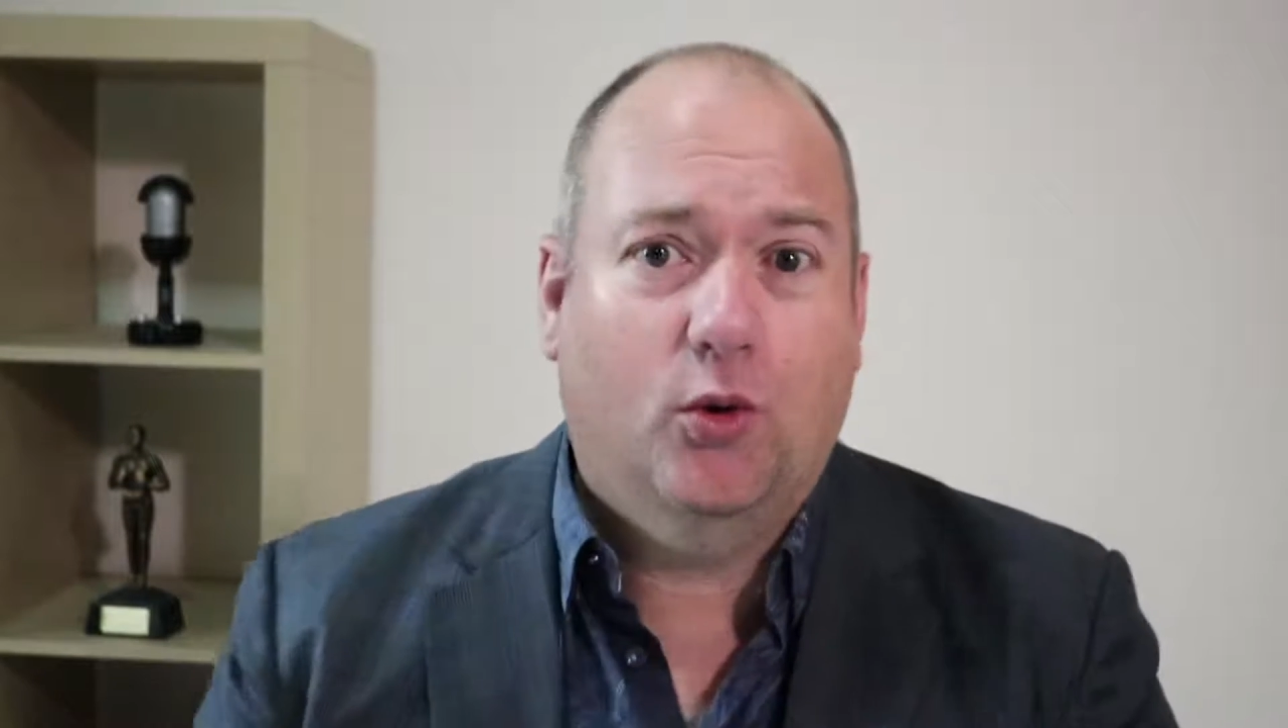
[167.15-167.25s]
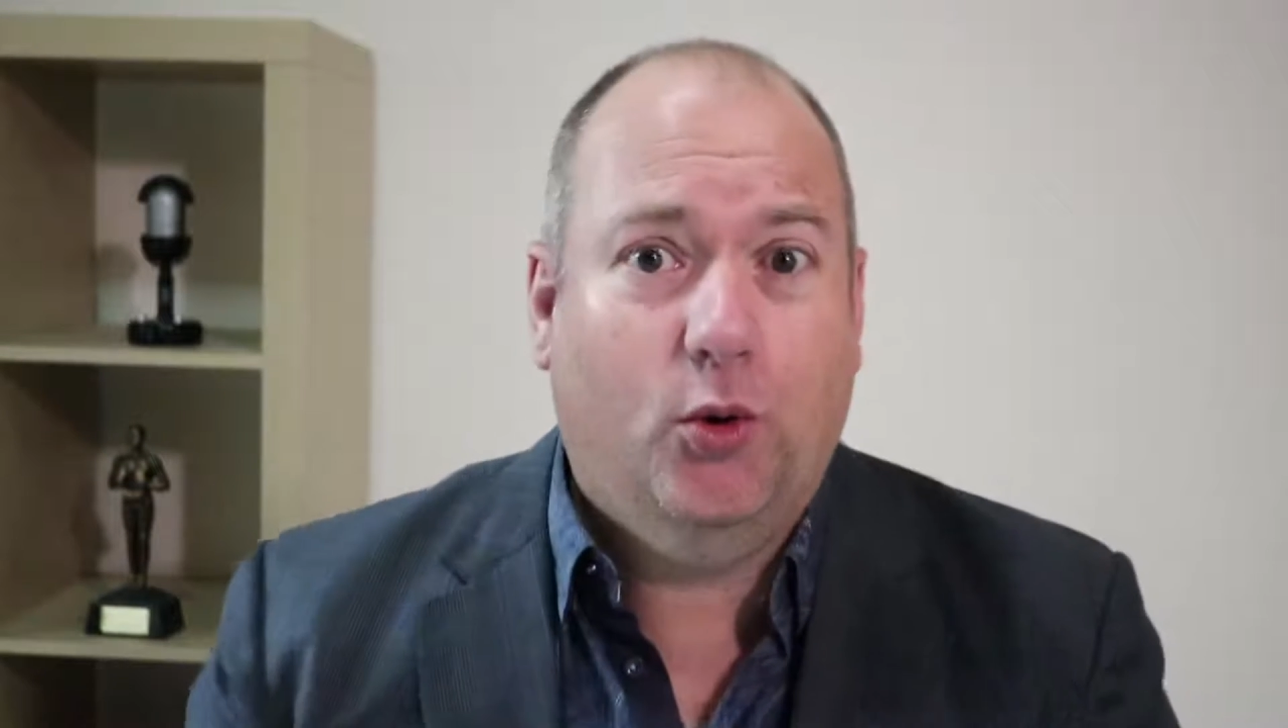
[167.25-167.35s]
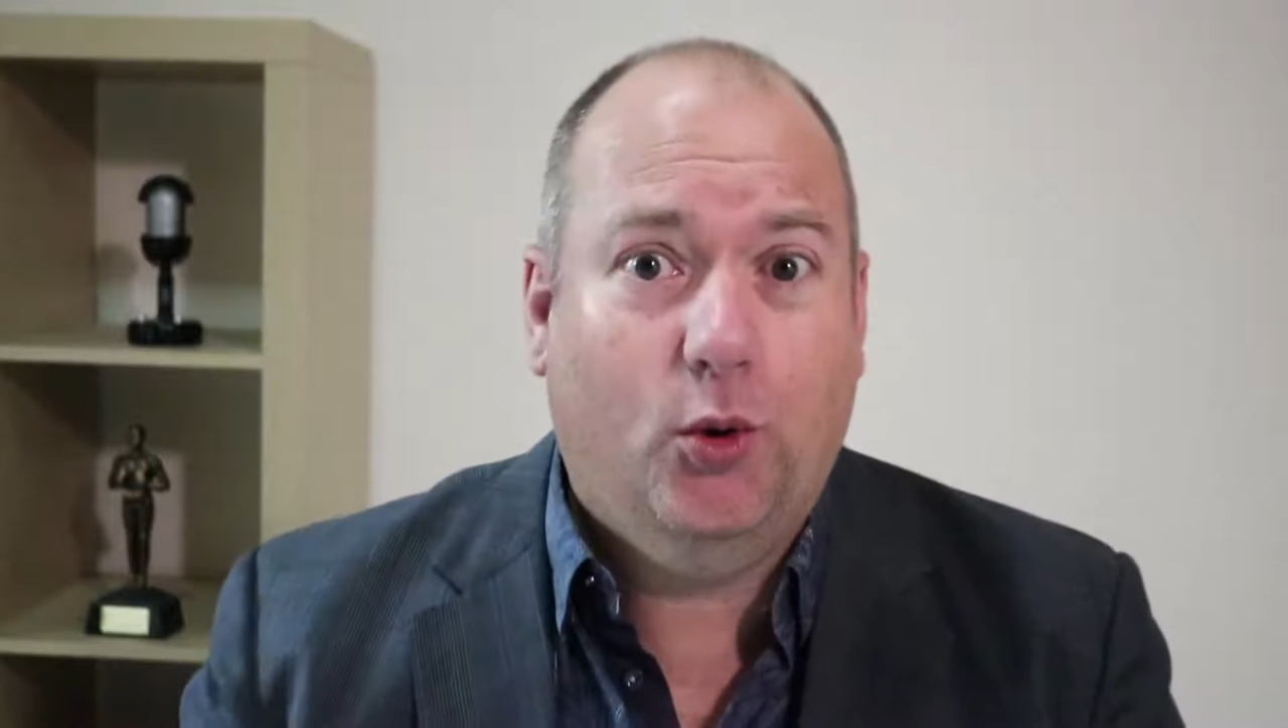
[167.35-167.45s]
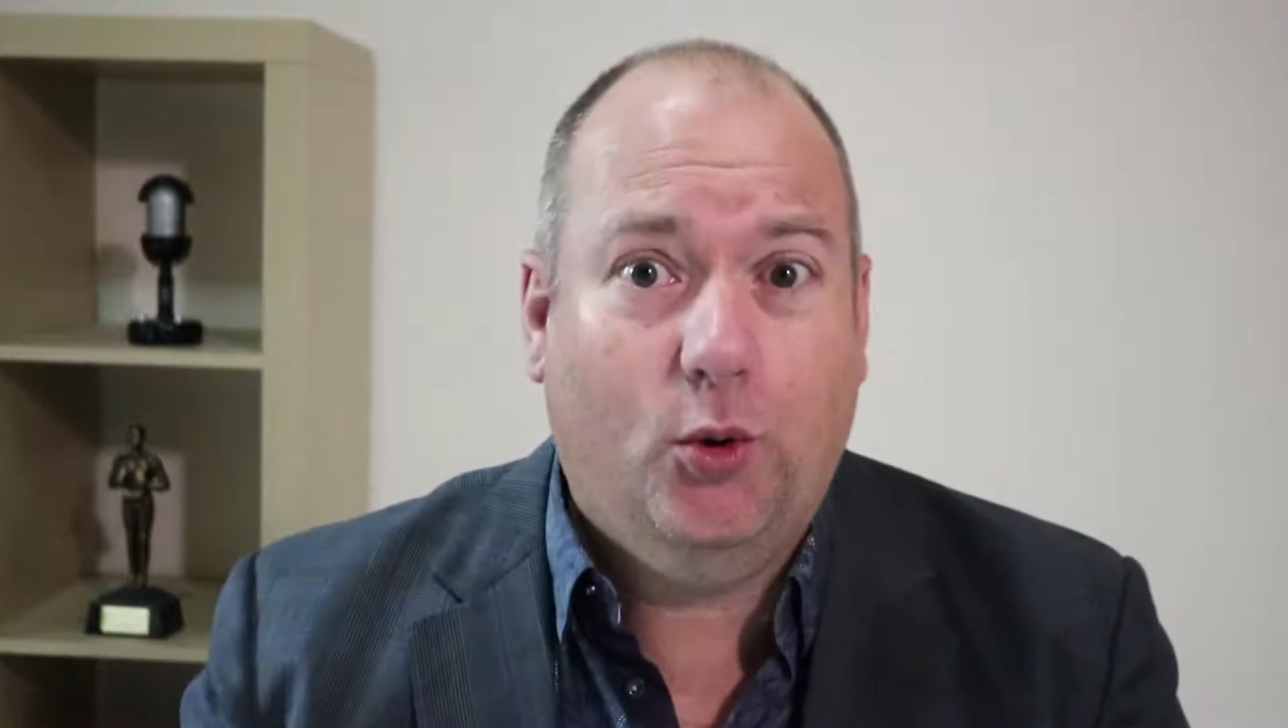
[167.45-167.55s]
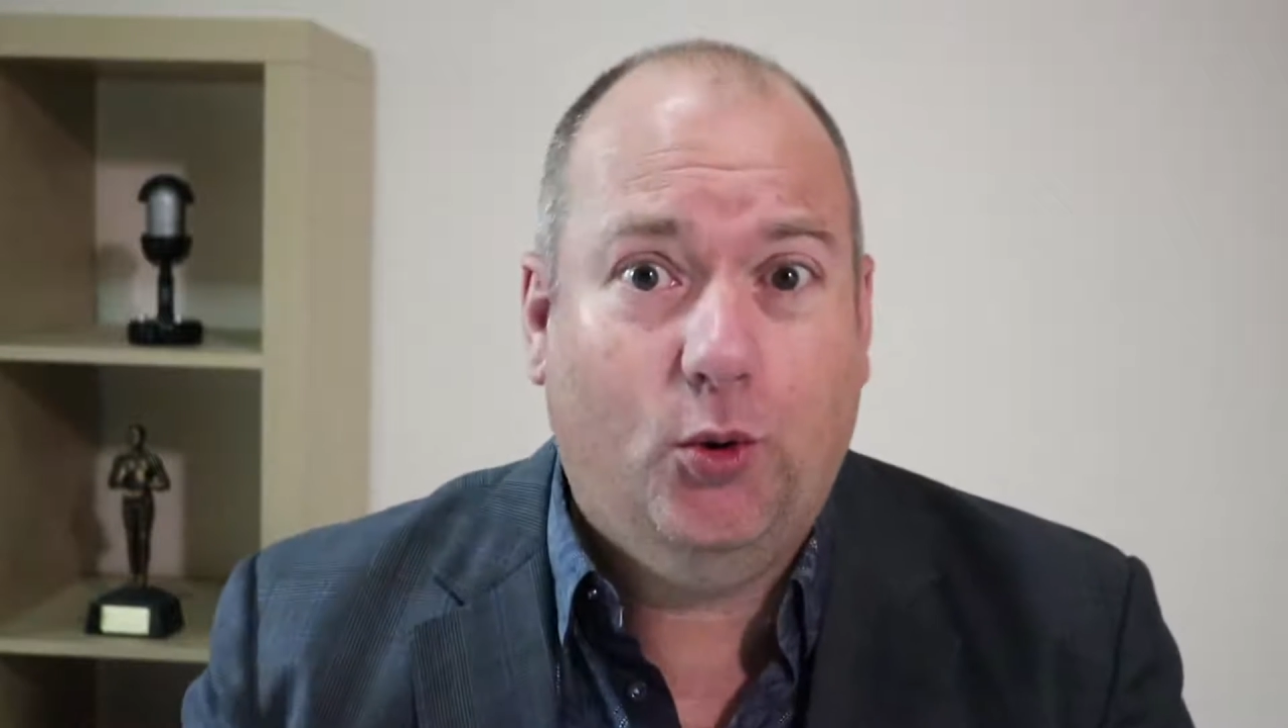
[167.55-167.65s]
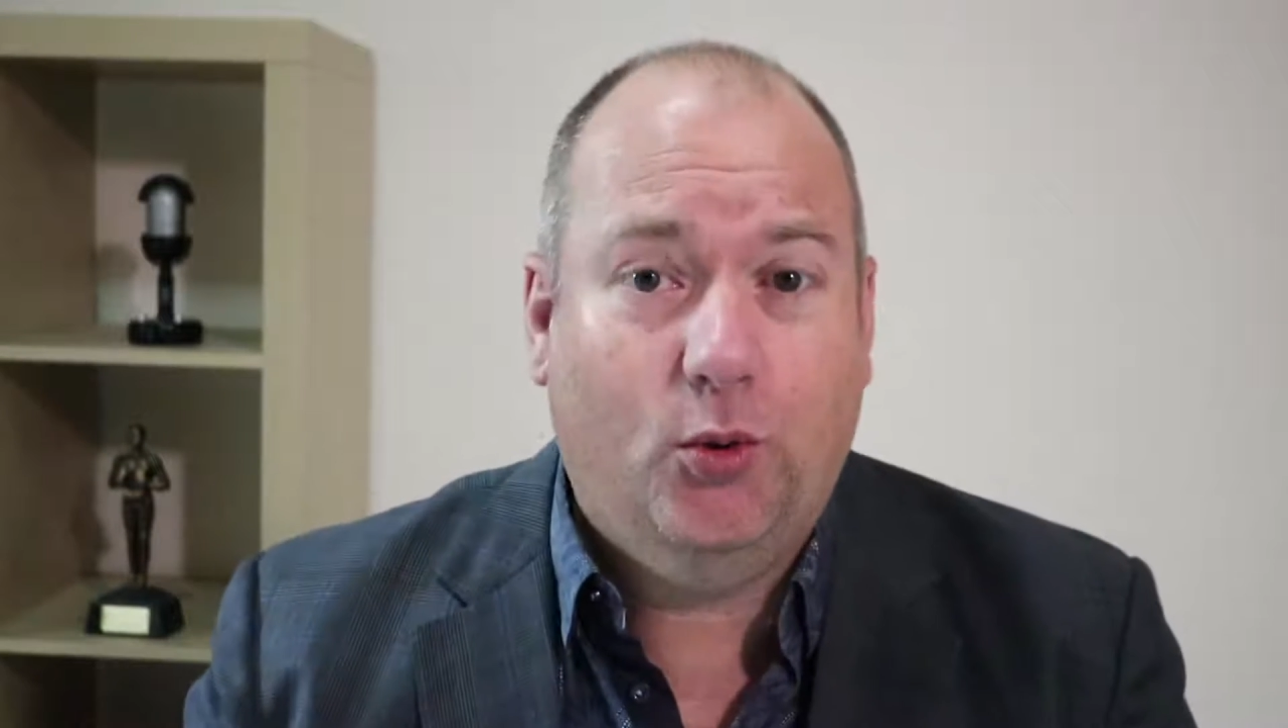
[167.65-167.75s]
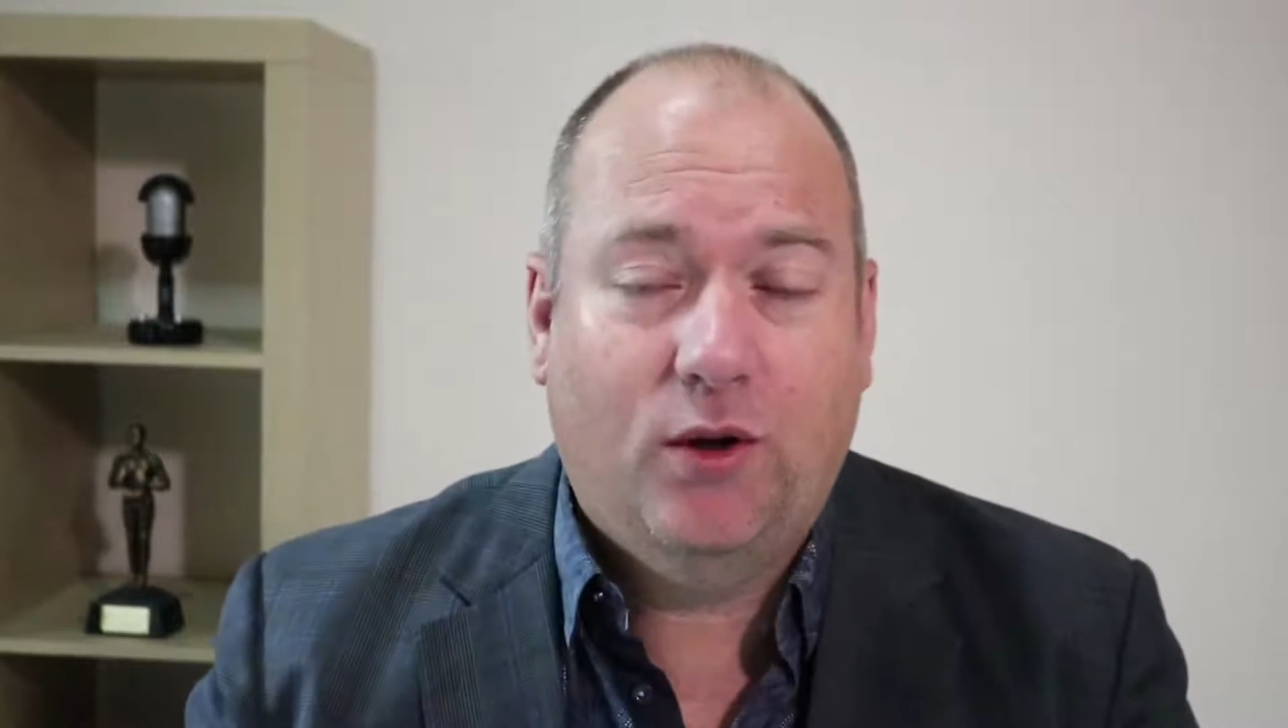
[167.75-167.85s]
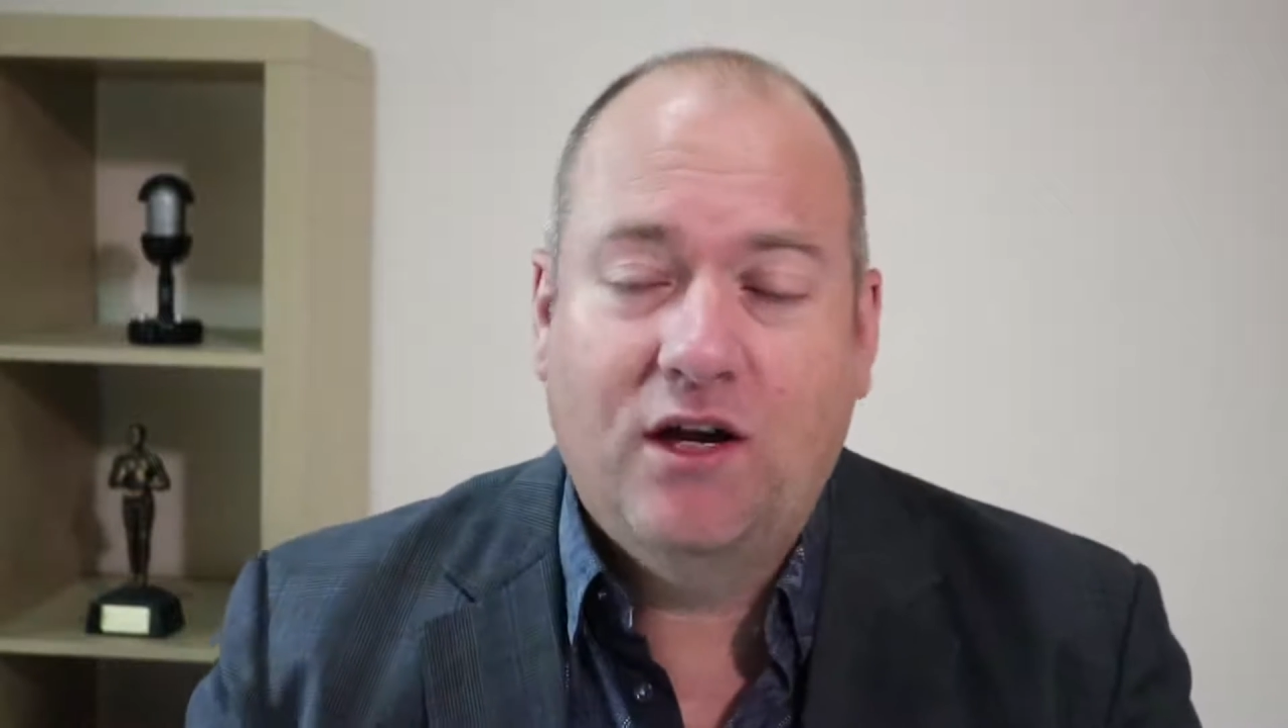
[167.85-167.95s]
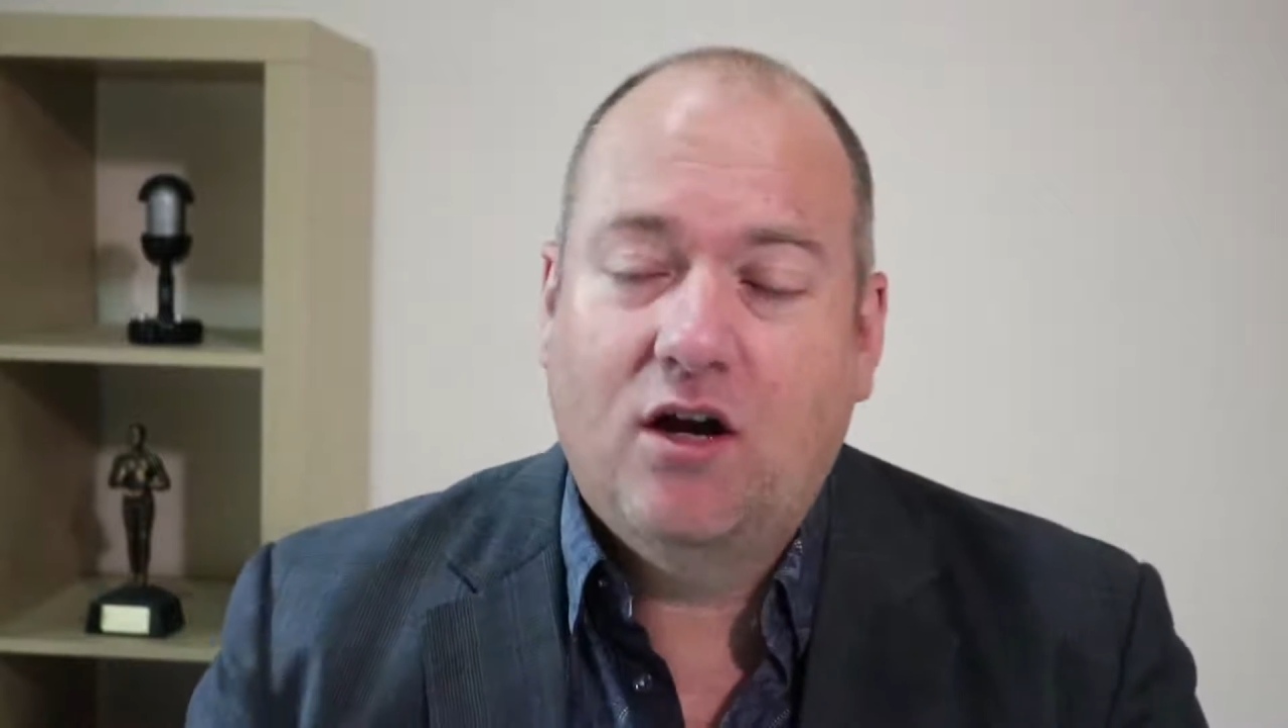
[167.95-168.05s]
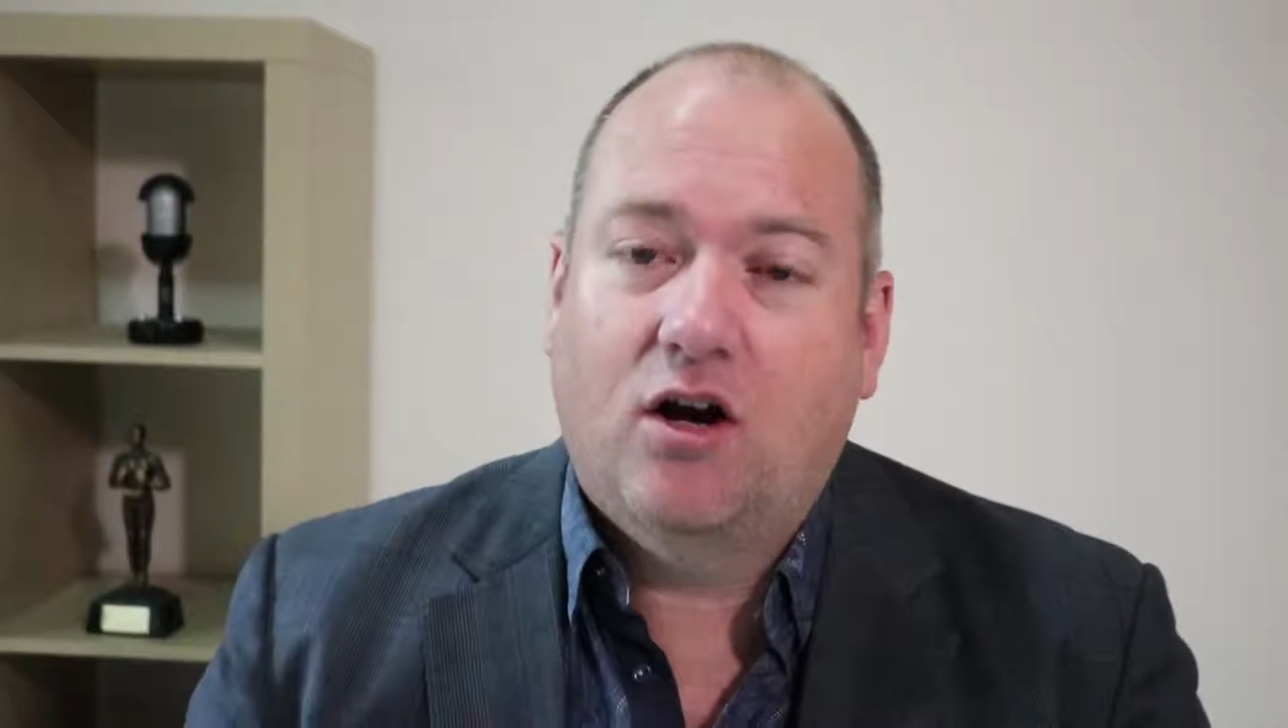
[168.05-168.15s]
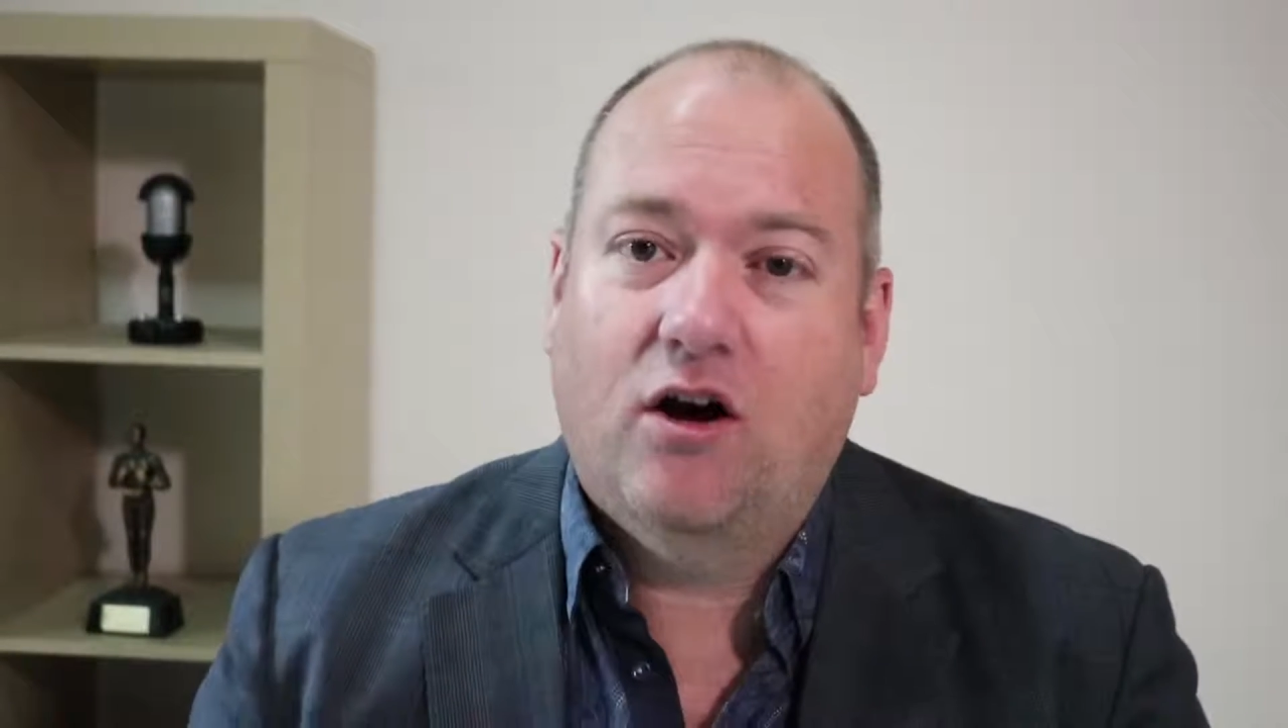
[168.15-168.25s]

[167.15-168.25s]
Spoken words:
All